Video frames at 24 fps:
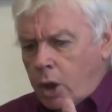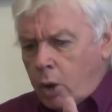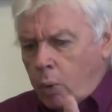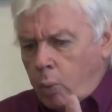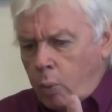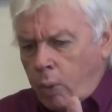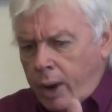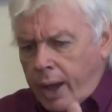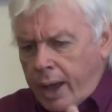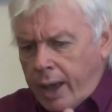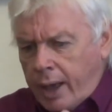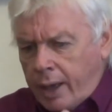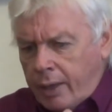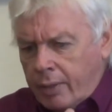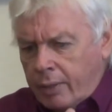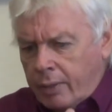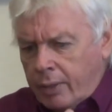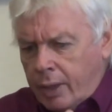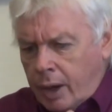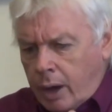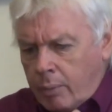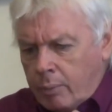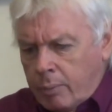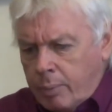where
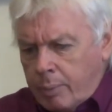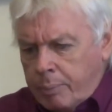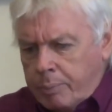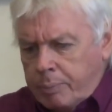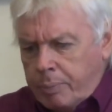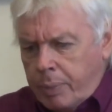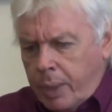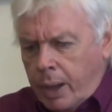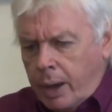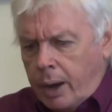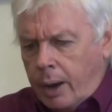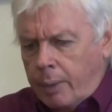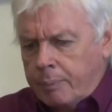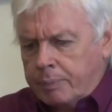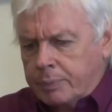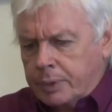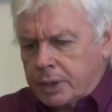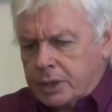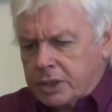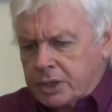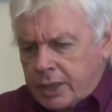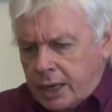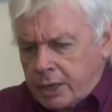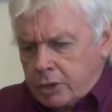
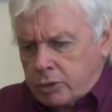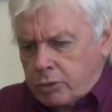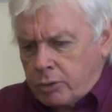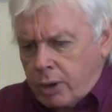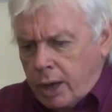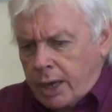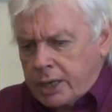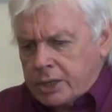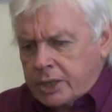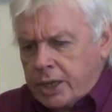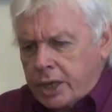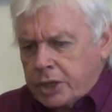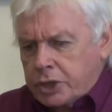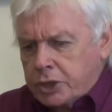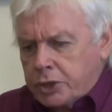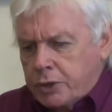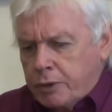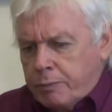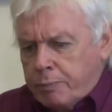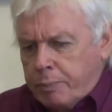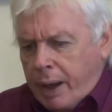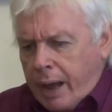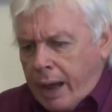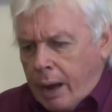centralization
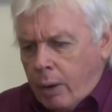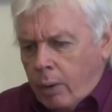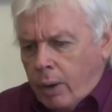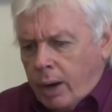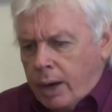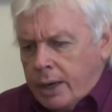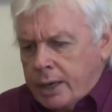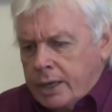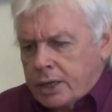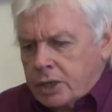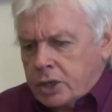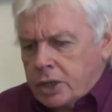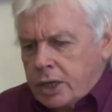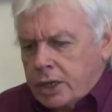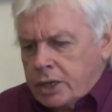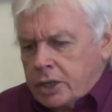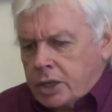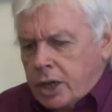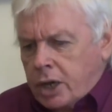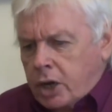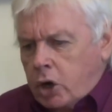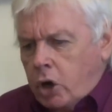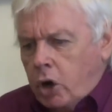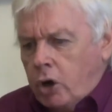of power is
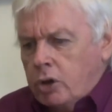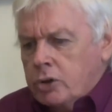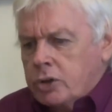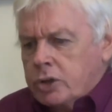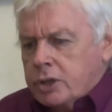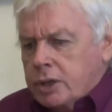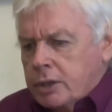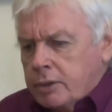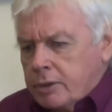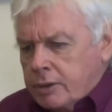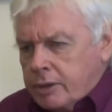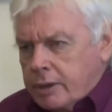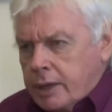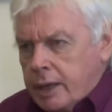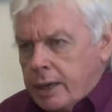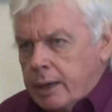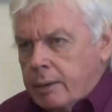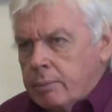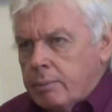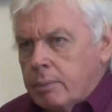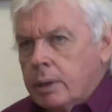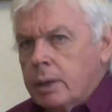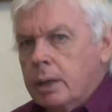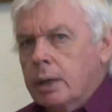a constant
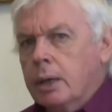theme.